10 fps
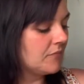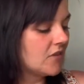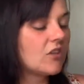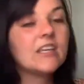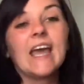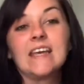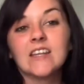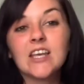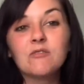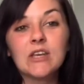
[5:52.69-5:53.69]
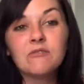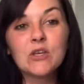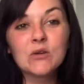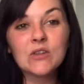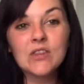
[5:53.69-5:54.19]
So yeah, if
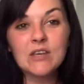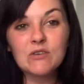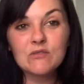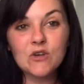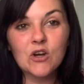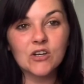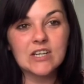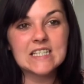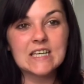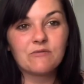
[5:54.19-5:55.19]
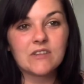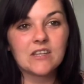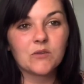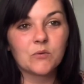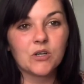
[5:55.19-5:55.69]
you've got an idea for
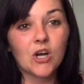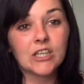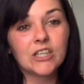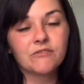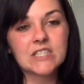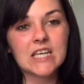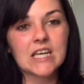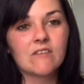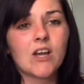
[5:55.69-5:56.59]
this one, I'd love to hear it.